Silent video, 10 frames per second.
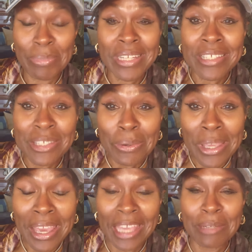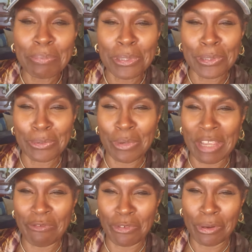But it's okay to pull
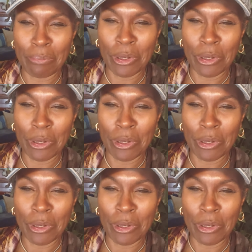away for a